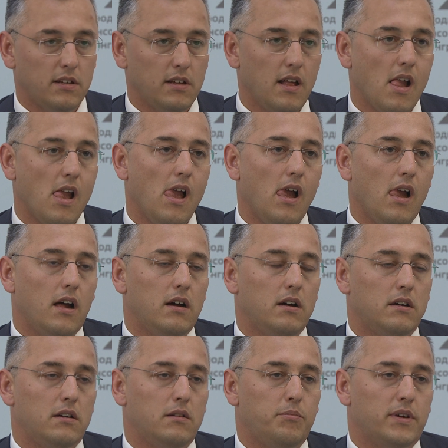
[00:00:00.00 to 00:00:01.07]
It has
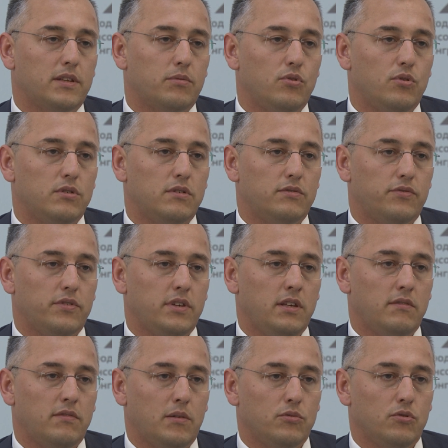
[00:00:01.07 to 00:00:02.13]
some
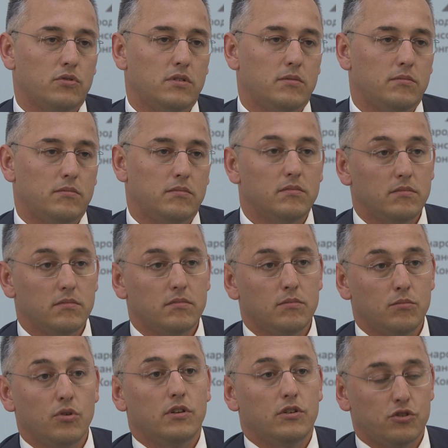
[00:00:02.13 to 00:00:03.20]
additional
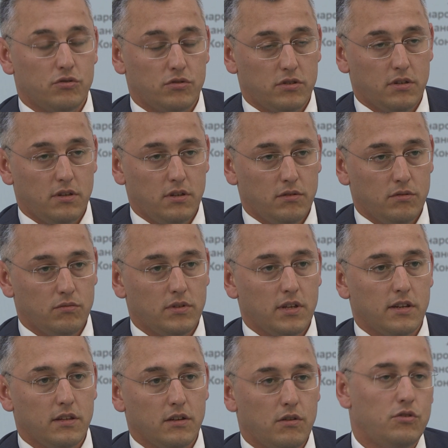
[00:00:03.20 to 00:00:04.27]
approaches,
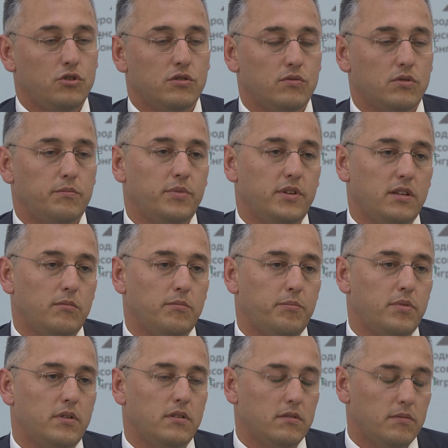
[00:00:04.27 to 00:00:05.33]
and it's more
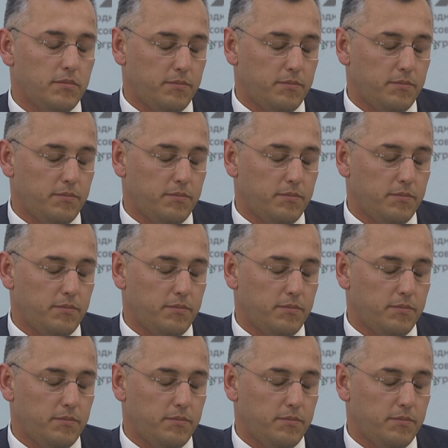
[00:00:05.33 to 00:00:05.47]
tough.